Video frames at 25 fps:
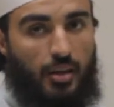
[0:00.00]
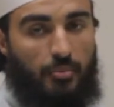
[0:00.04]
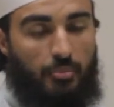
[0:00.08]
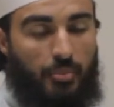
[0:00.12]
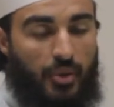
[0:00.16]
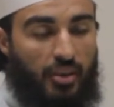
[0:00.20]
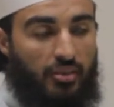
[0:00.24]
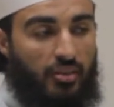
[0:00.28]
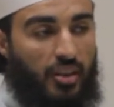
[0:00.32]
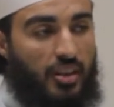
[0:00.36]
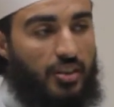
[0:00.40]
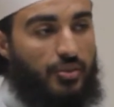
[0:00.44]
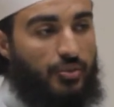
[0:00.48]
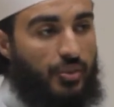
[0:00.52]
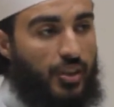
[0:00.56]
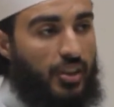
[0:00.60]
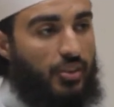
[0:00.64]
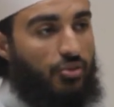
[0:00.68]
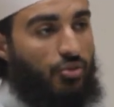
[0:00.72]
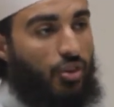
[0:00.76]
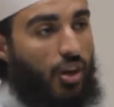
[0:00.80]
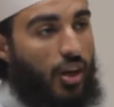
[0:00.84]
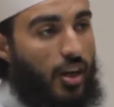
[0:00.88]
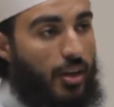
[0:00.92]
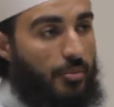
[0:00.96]
but these
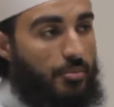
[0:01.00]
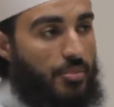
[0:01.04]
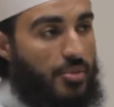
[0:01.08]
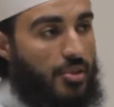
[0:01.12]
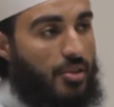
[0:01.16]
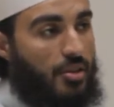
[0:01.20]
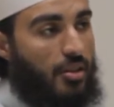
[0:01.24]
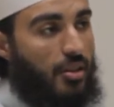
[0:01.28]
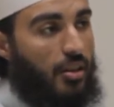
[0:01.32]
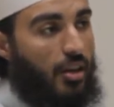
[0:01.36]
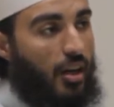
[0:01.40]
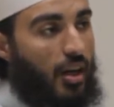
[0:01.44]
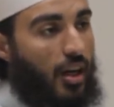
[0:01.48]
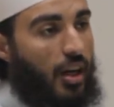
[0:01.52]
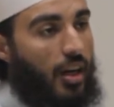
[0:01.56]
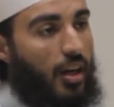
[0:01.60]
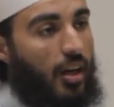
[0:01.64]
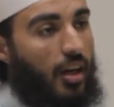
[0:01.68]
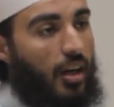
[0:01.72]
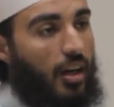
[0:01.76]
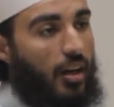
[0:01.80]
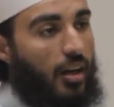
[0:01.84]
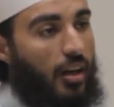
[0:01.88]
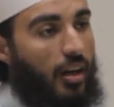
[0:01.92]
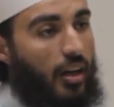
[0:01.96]
3 times
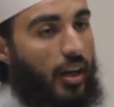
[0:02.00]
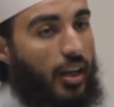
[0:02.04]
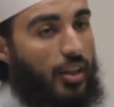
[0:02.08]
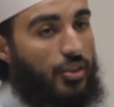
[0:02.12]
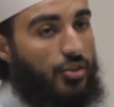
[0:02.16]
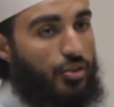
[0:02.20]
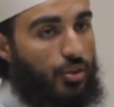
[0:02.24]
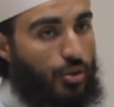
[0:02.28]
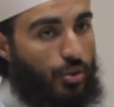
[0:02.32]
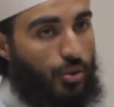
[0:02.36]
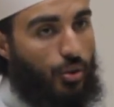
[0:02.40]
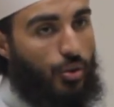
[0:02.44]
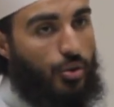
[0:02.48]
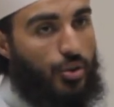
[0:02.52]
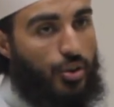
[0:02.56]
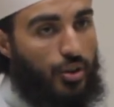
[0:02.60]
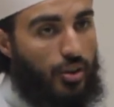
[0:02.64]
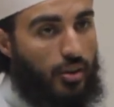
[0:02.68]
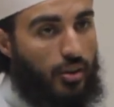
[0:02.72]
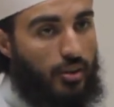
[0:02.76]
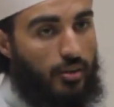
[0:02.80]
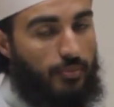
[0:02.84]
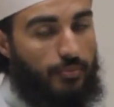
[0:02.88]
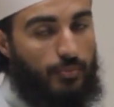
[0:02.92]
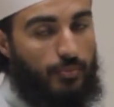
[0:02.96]
are extra caution,